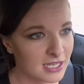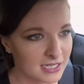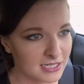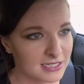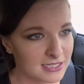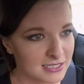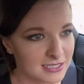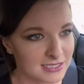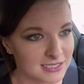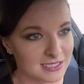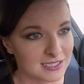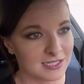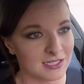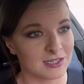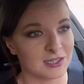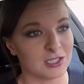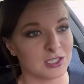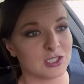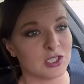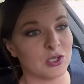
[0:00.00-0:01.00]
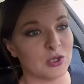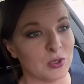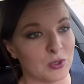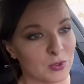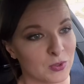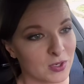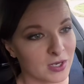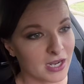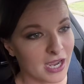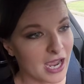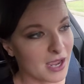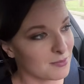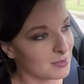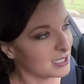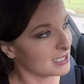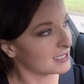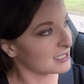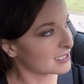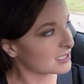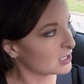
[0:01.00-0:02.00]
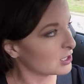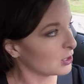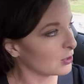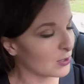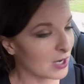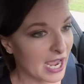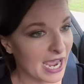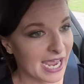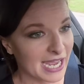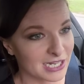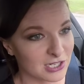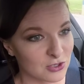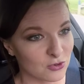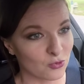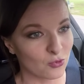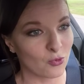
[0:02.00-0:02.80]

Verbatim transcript: is the tune. I mean, this tune had